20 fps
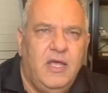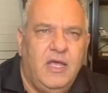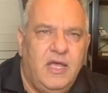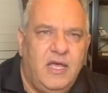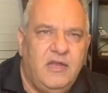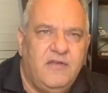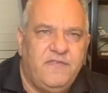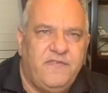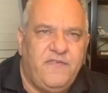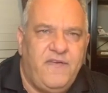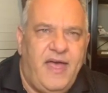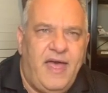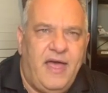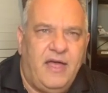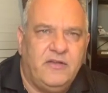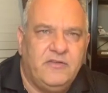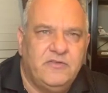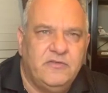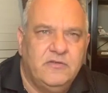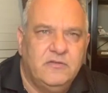In
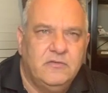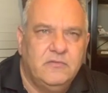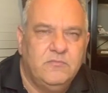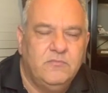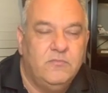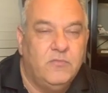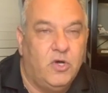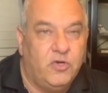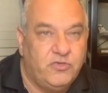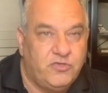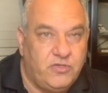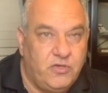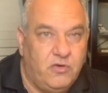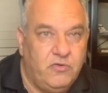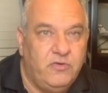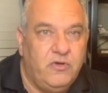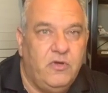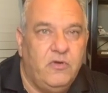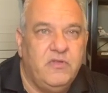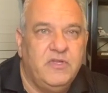fact, most
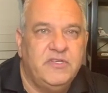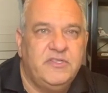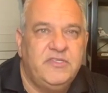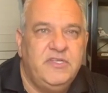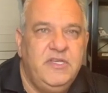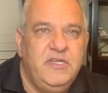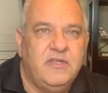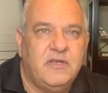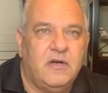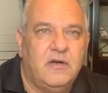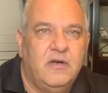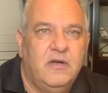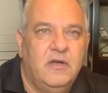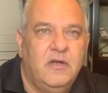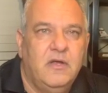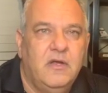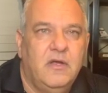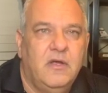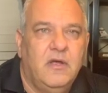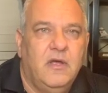don't know this either,
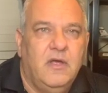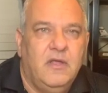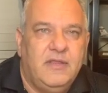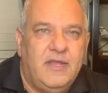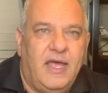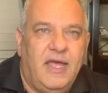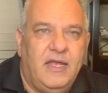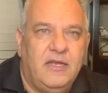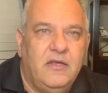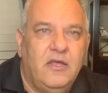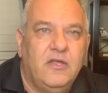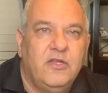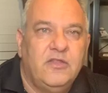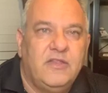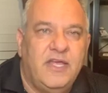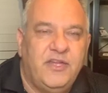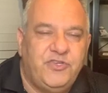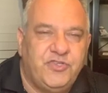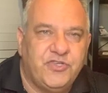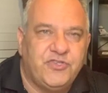that
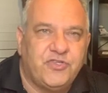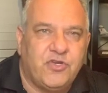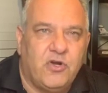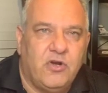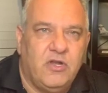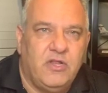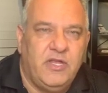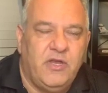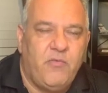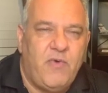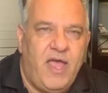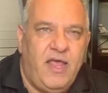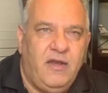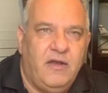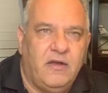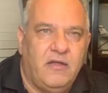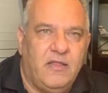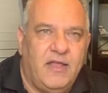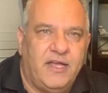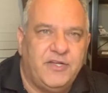they just currently ran
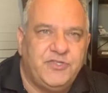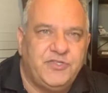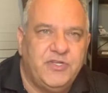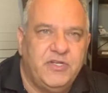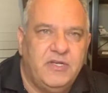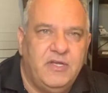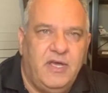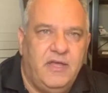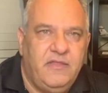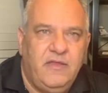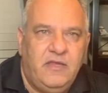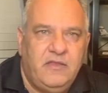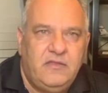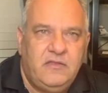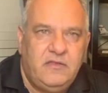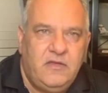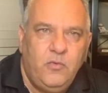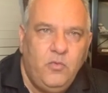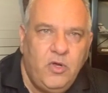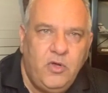an election and that
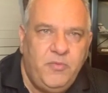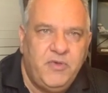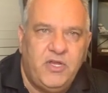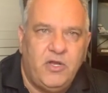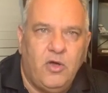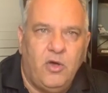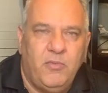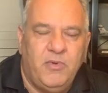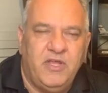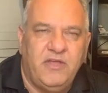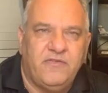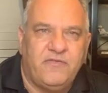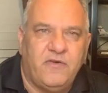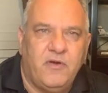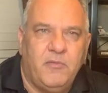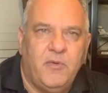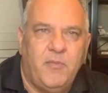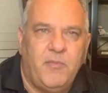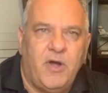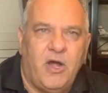there will be nobody
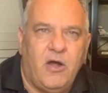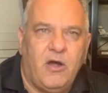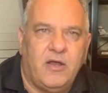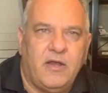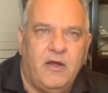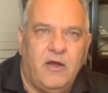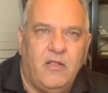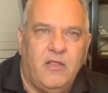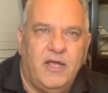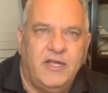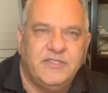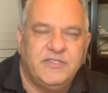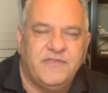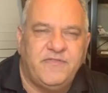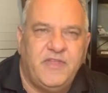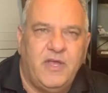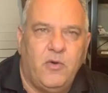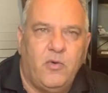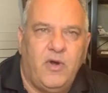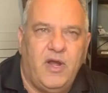from American Airlines if
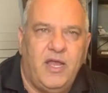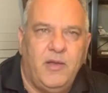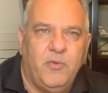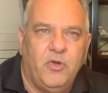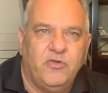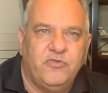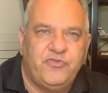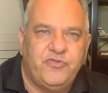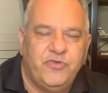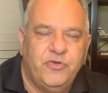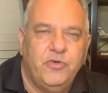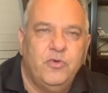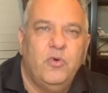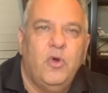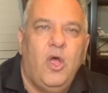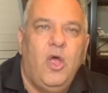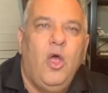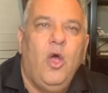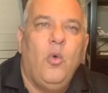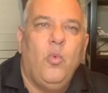they were able to
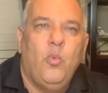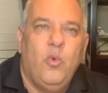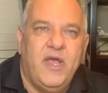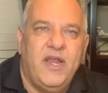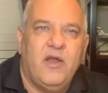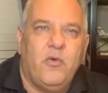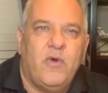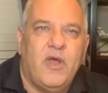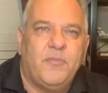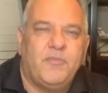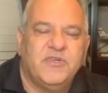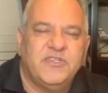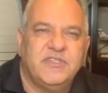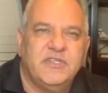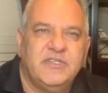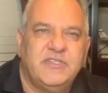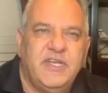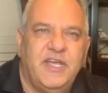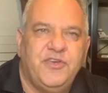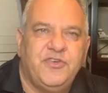win a
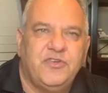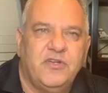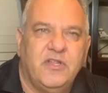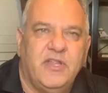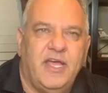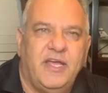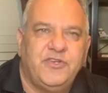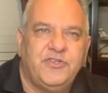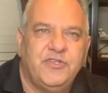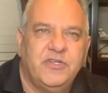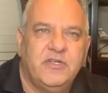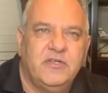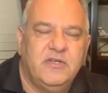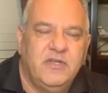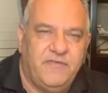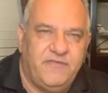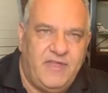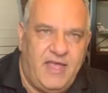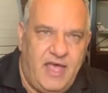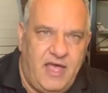representation election
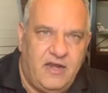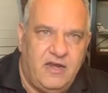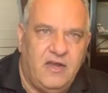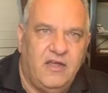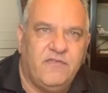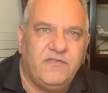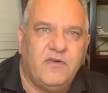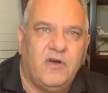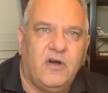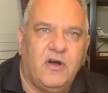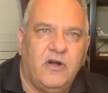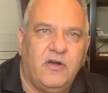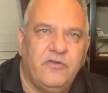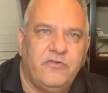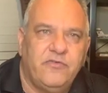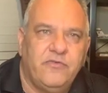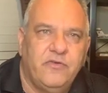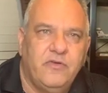if they had enough cards.